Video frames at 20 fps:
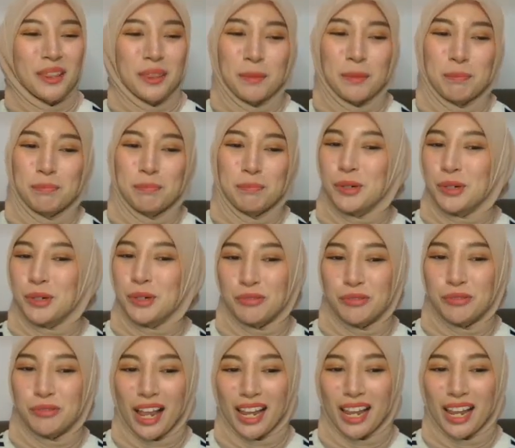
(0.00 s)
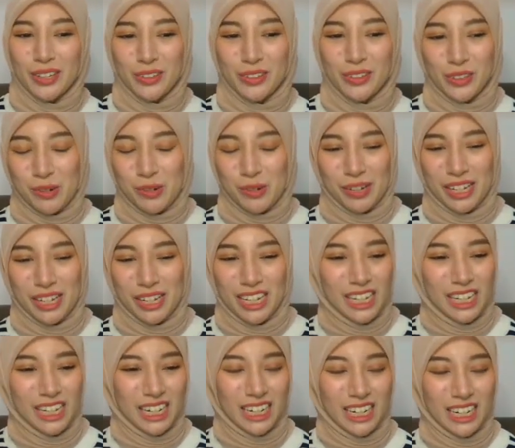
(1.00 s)
The book value term
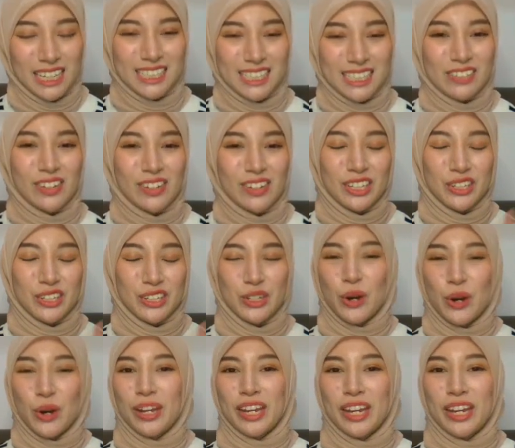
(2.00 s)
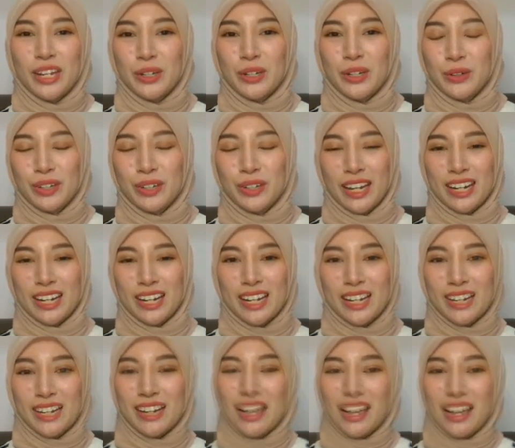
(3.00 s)
here is really showing you an
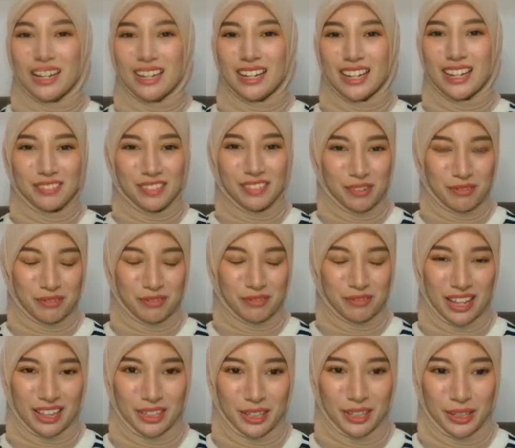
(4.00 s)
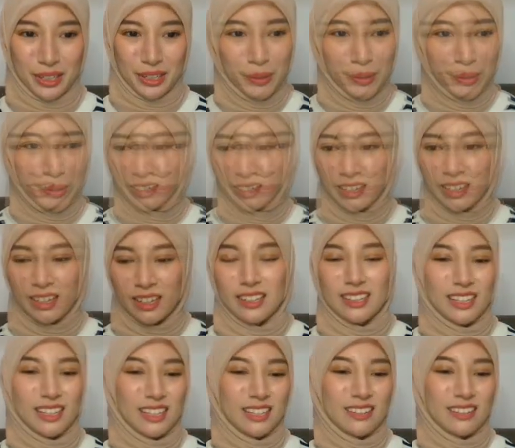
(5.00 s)
accounting value,
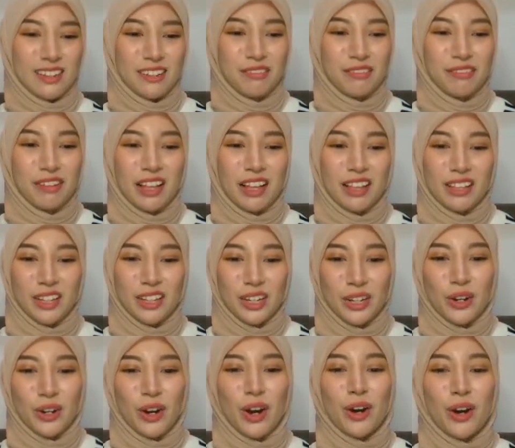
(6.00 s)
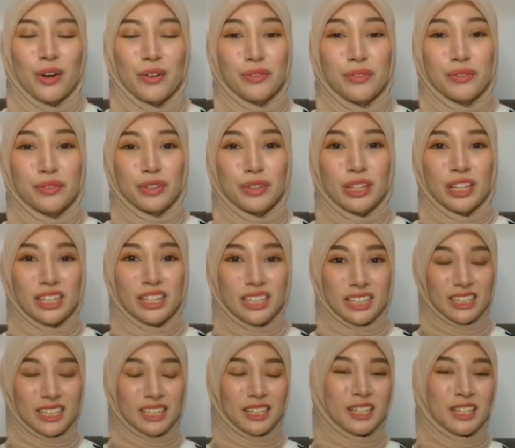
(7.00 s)
the exact value of
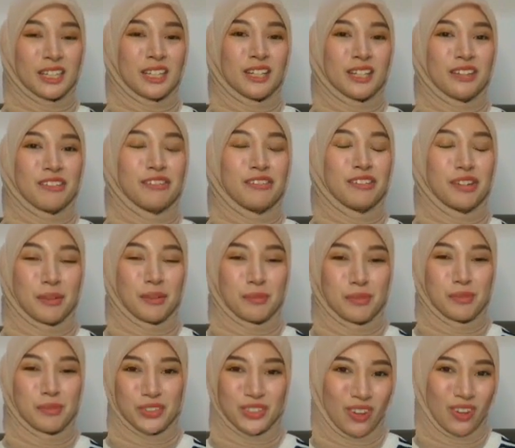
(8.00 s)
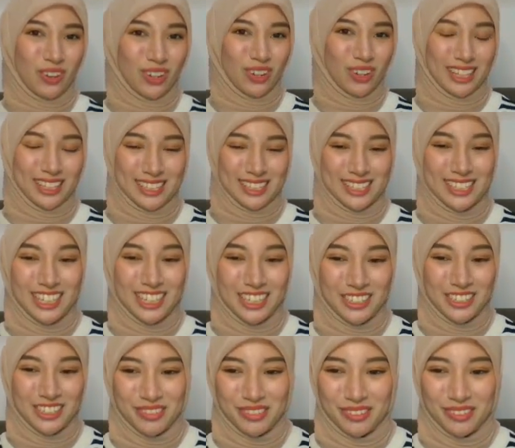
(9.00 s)
the firm's stock
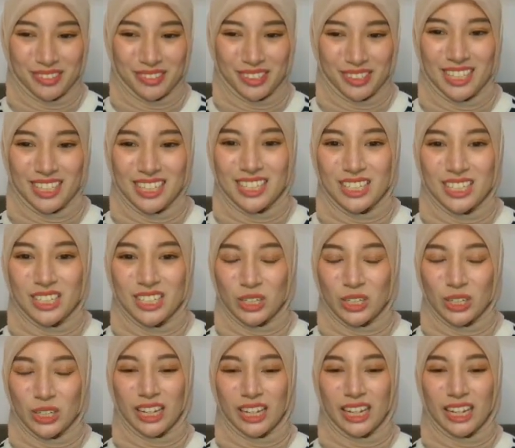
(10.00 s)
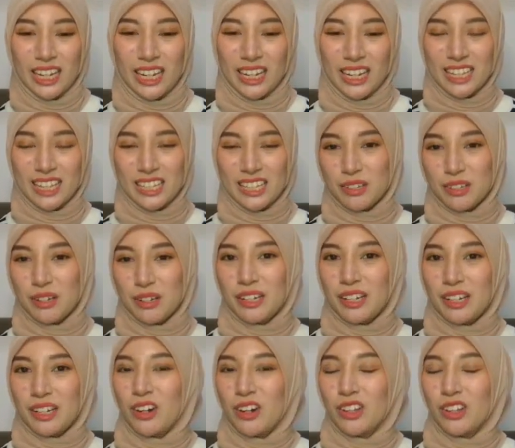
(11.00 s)
itself. So it is
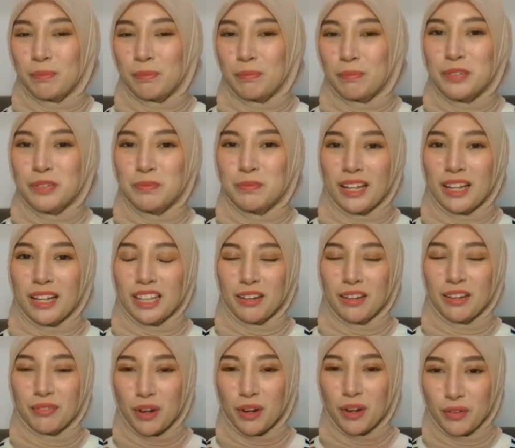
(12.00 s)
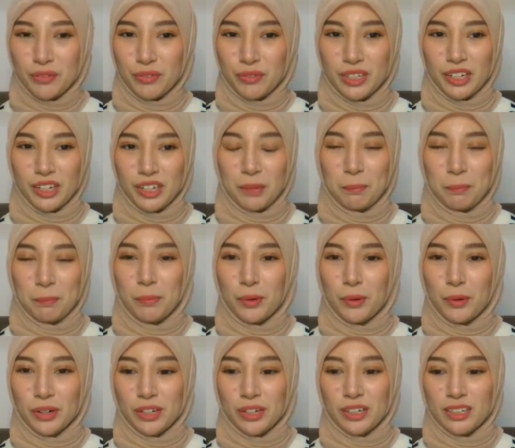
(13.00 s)
on the perspective of the
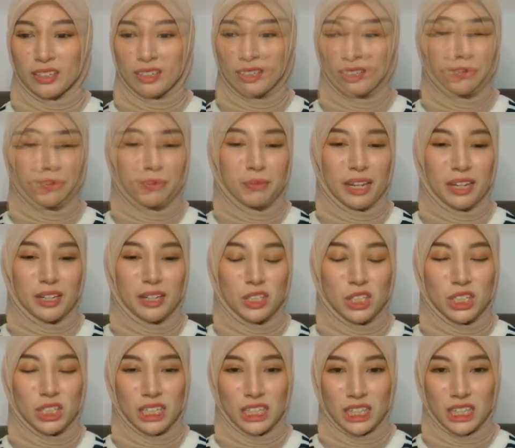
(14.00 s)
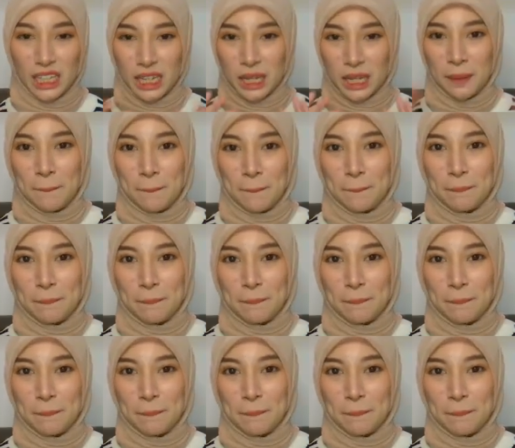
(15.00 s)
report by using the